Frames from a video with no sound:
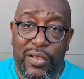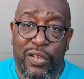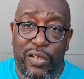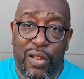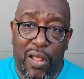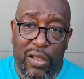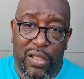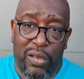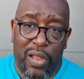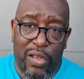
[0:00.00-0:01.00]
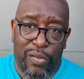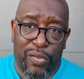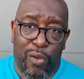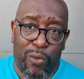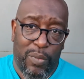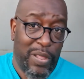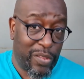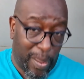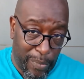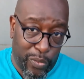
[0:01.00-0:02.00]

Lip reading: the dark night of the soul is coming